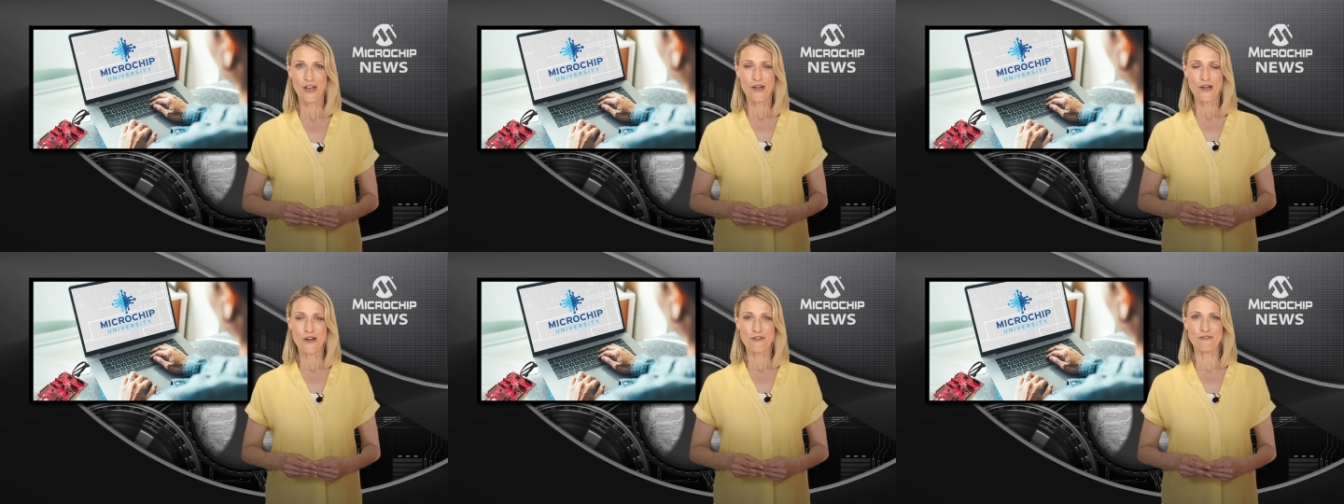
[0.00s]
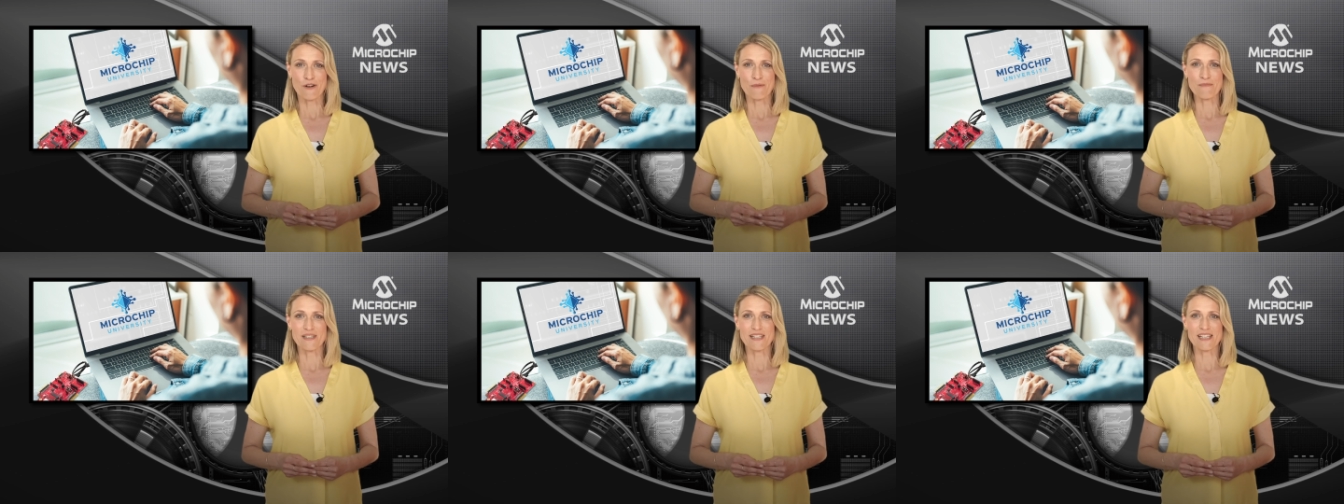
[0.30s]

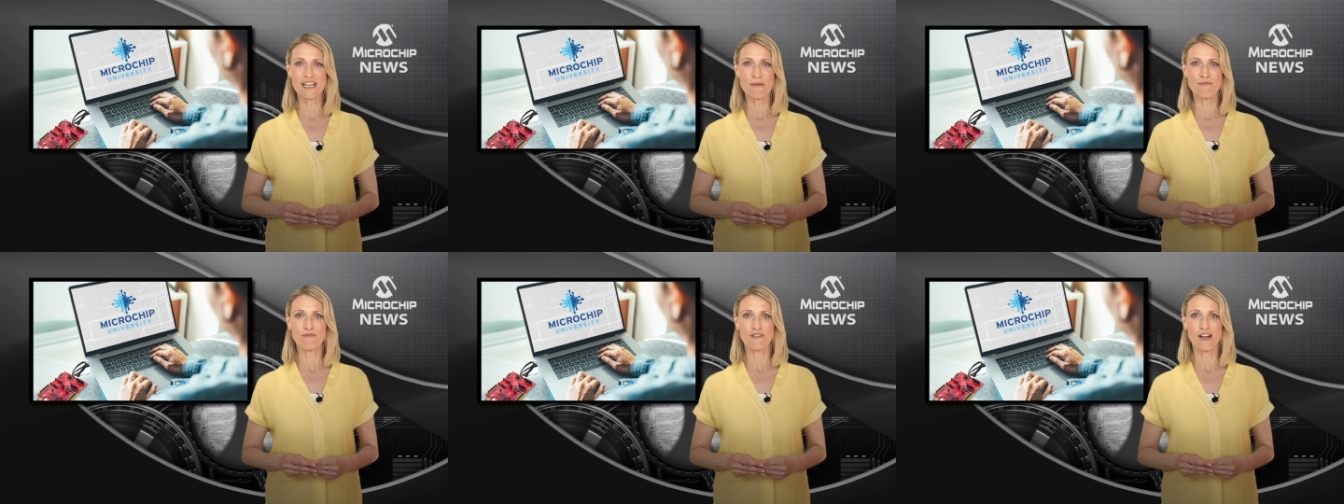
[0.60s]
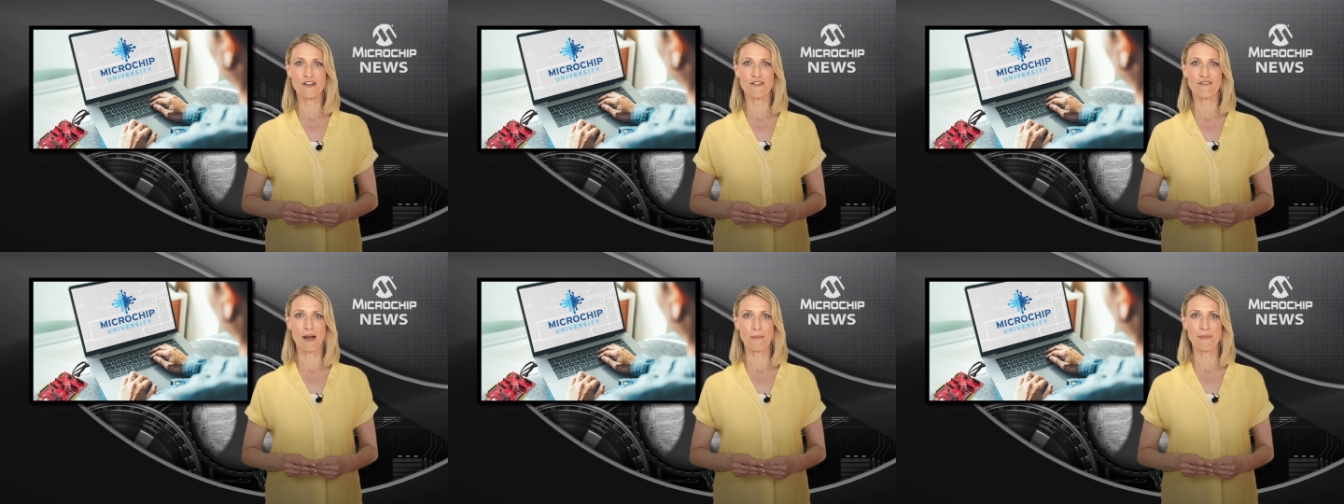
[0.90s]
From C
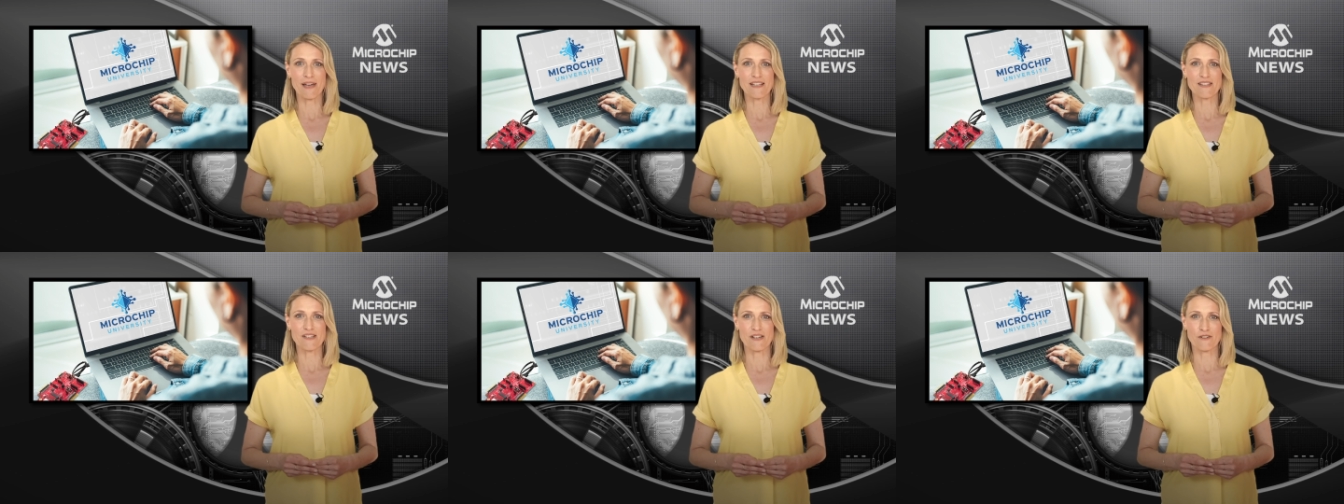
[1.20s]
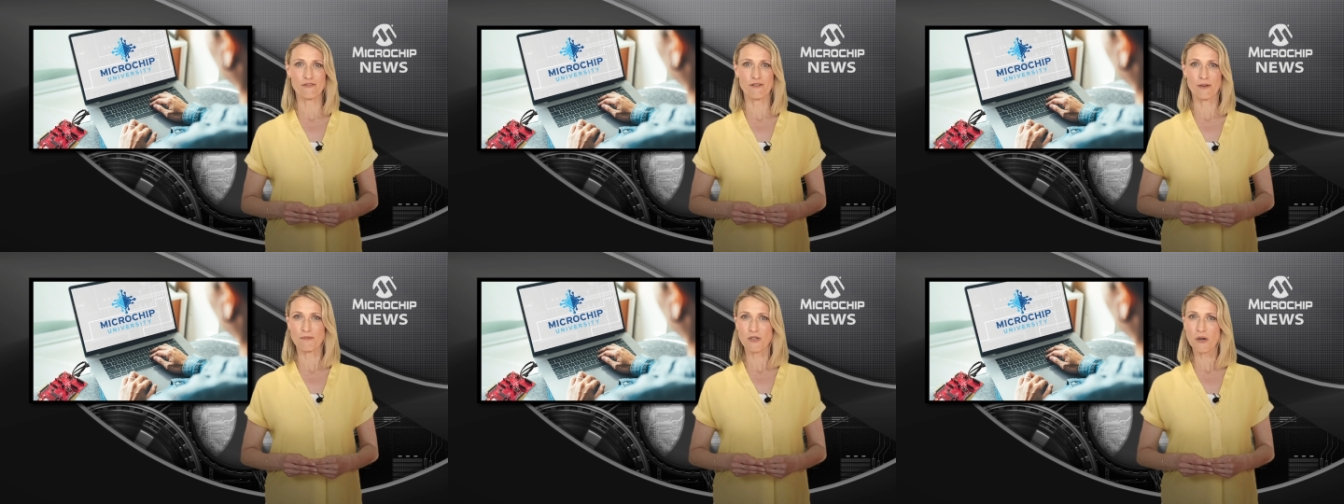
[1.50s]
programming to
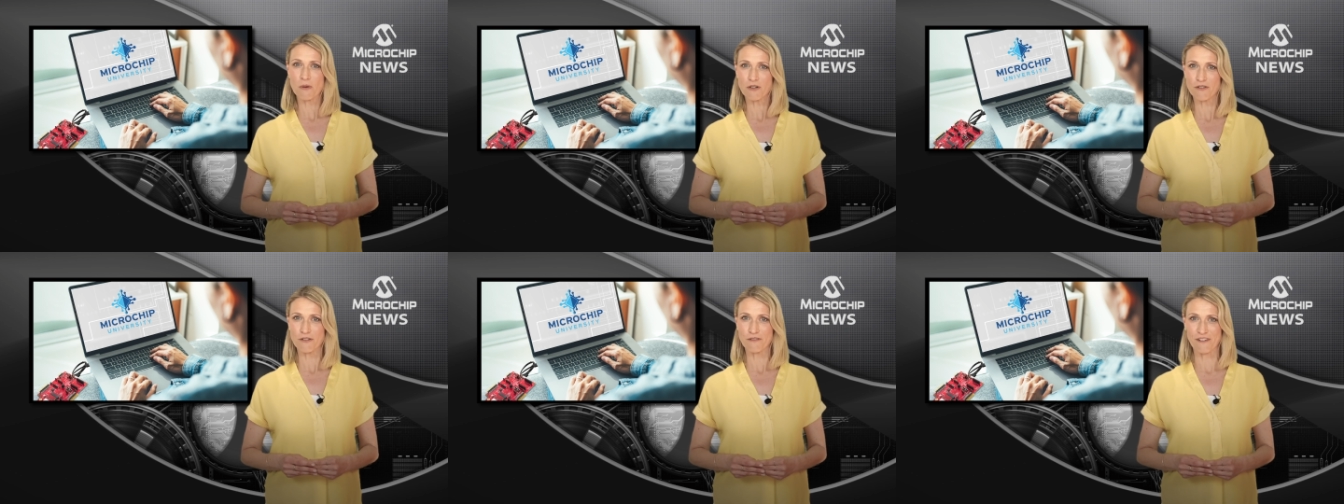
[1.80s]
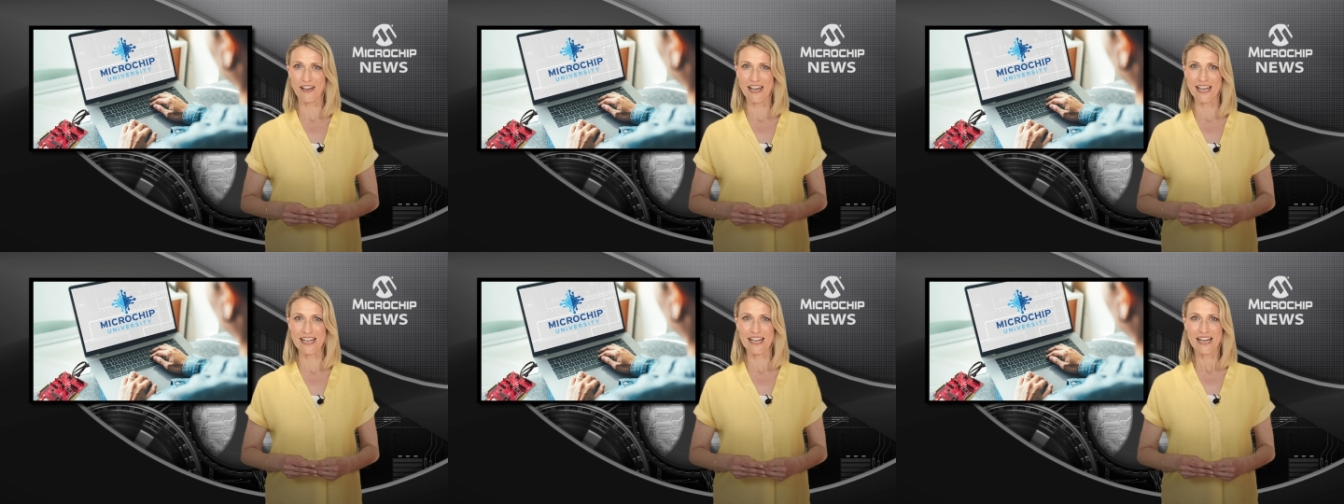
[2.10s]

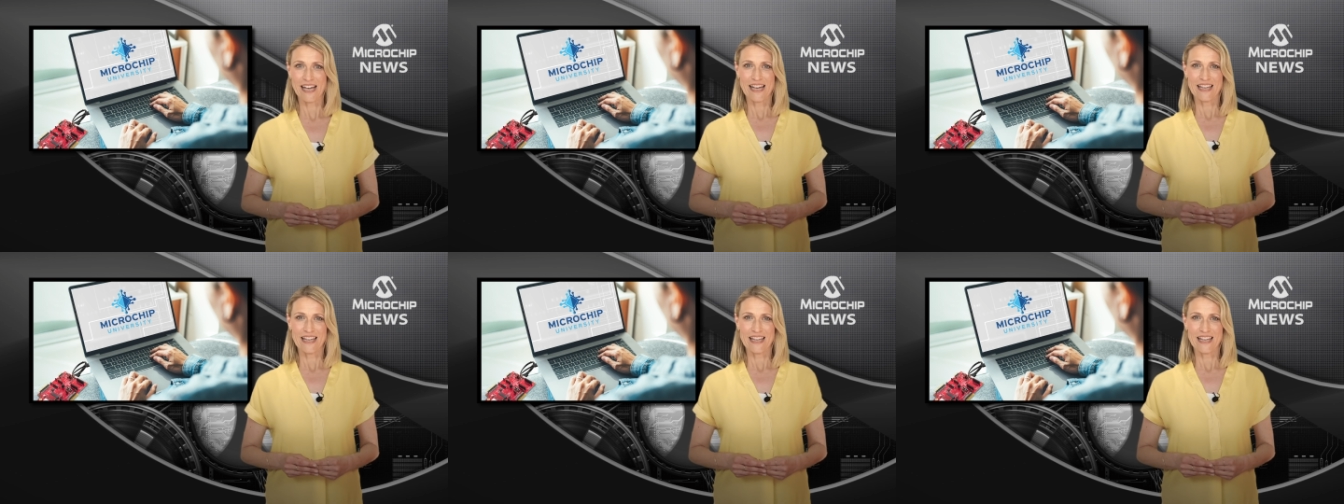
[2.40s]
cryptography,